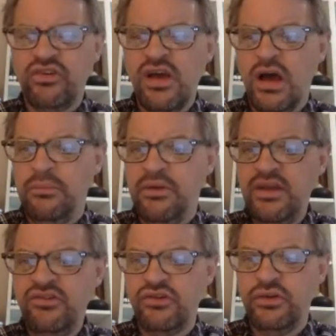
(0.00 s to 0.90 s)

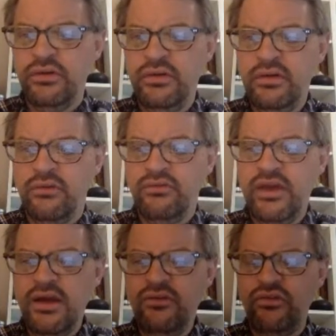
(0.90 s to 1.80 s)
combination of
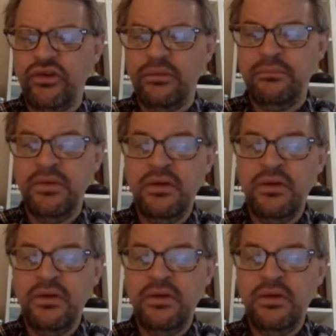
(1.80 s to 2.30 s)
calcium,